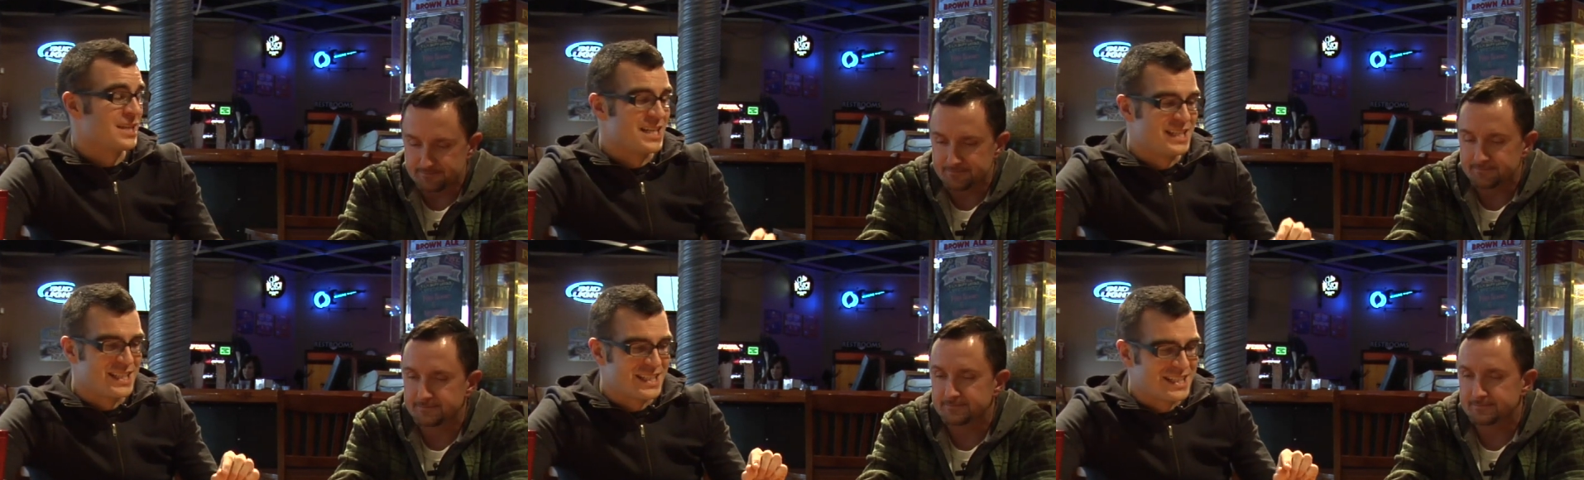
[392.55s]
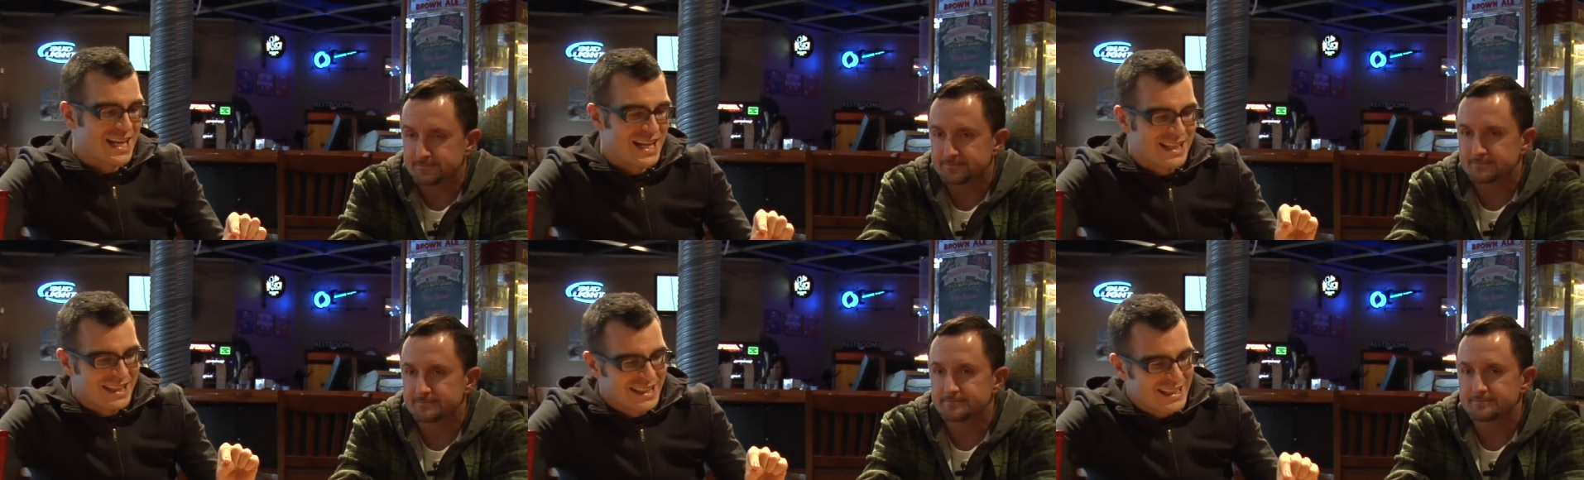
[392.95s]
Speaker 1: Mm-hmm. It's
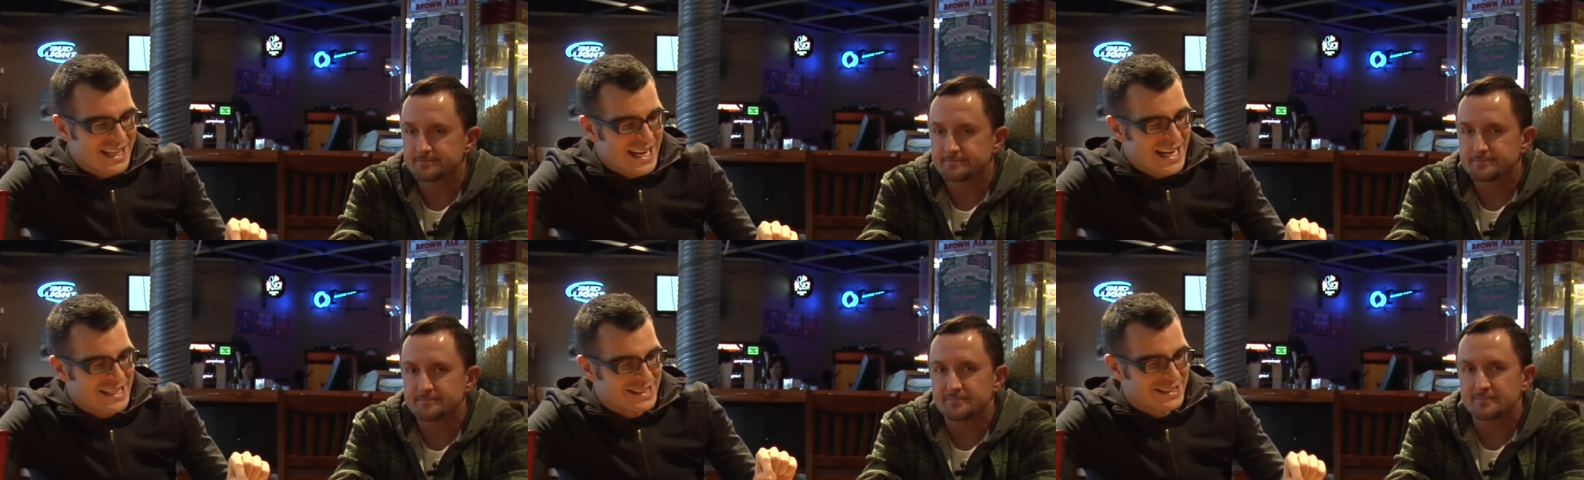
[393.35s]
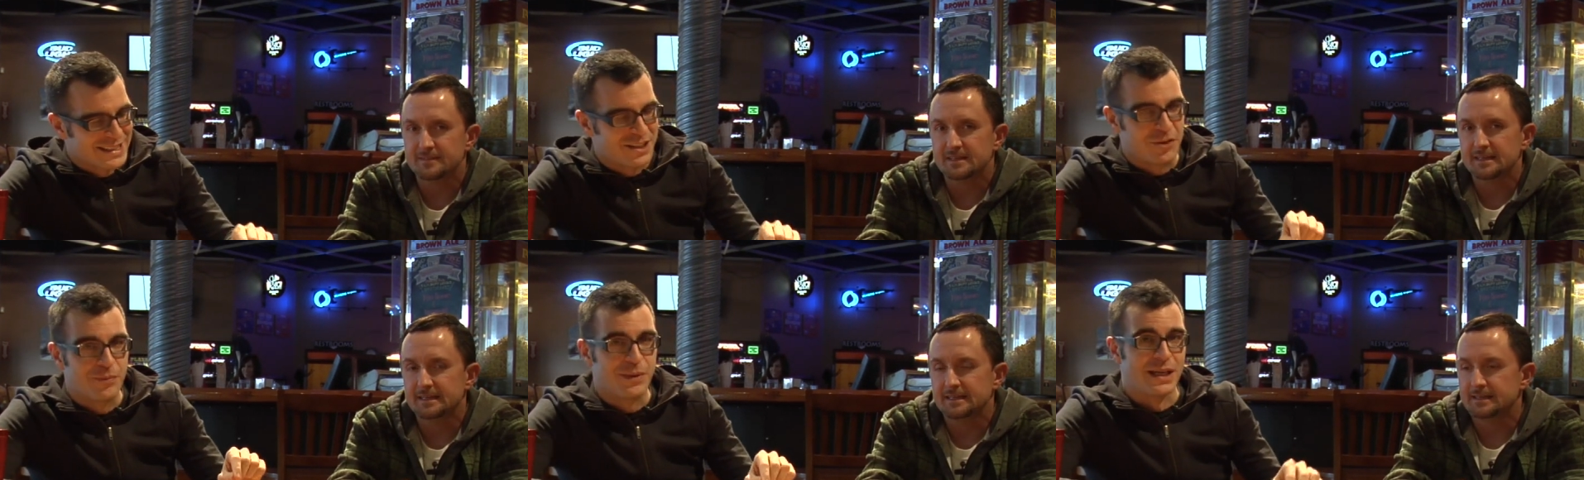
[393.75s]
just that
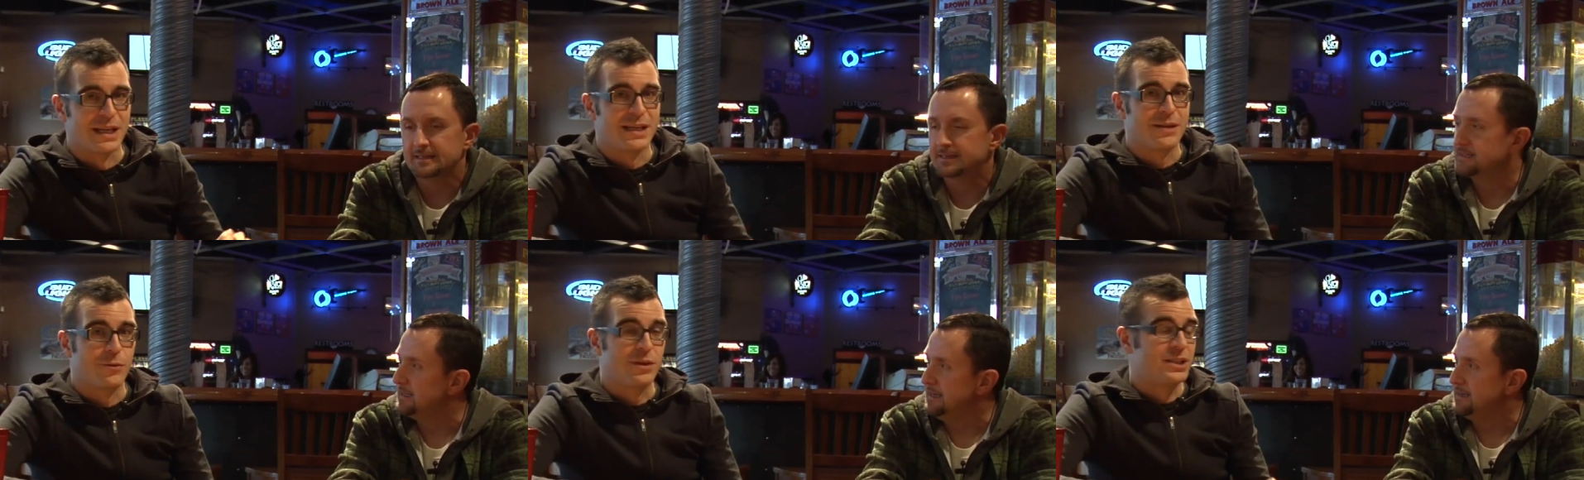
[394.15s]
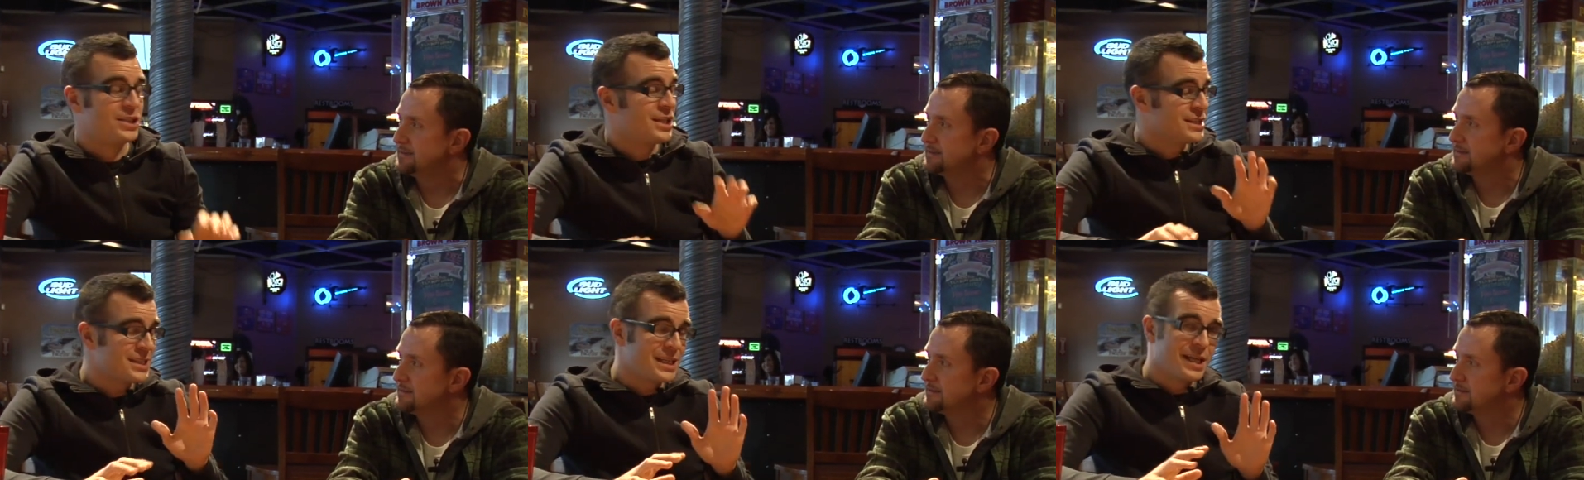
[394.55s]
last little bit, which doesn't